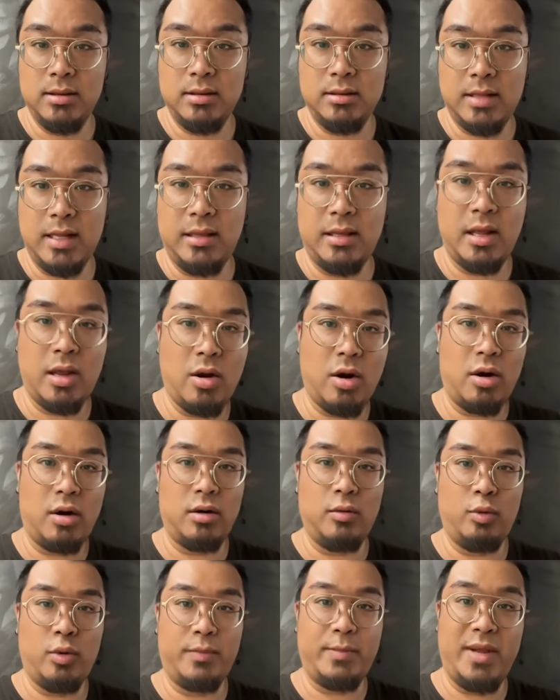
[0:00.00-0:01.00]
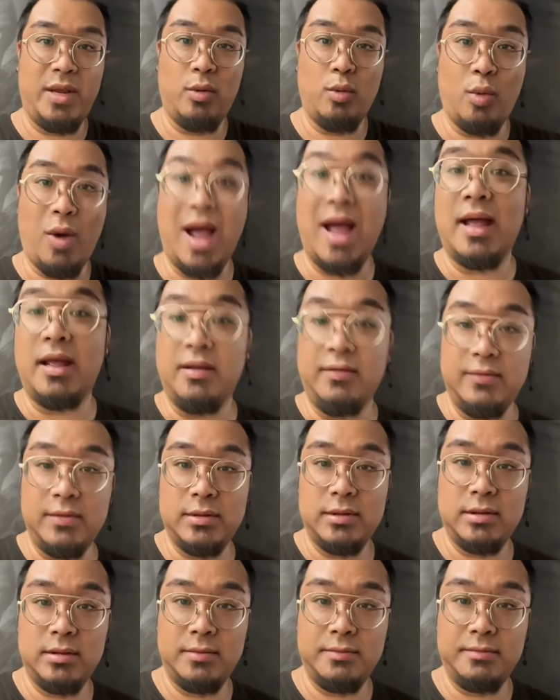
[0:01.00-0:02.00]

than they are with being wives.